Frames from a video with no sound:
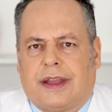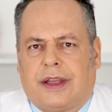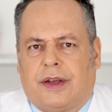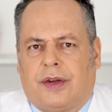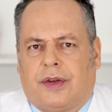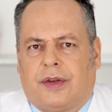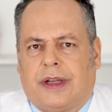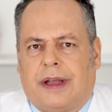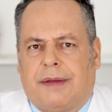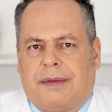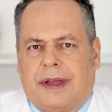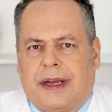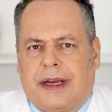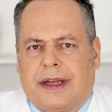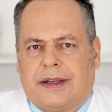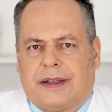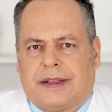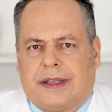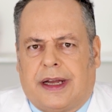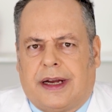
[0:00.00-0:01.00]
30
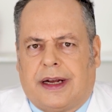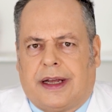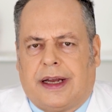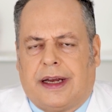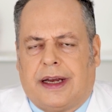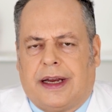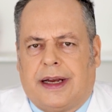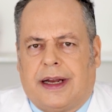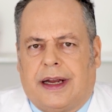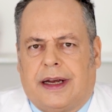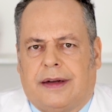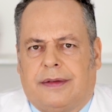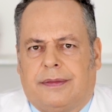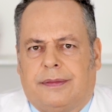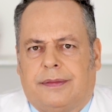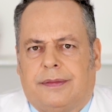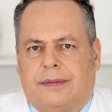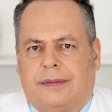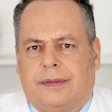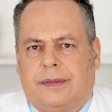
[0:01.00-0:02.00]
minutes per day
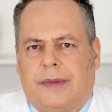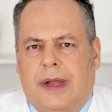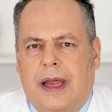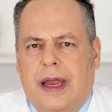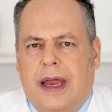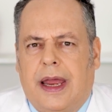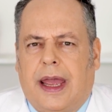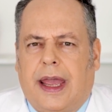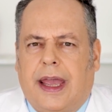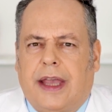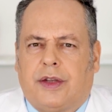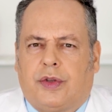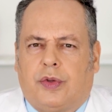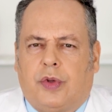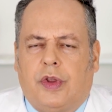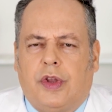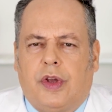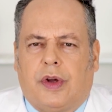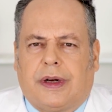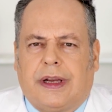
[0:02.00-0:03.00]
in front of the
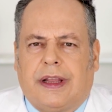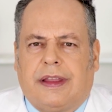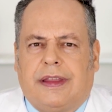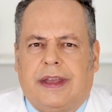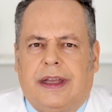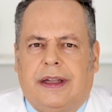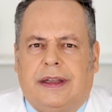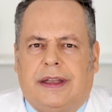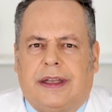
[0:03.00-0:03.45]
television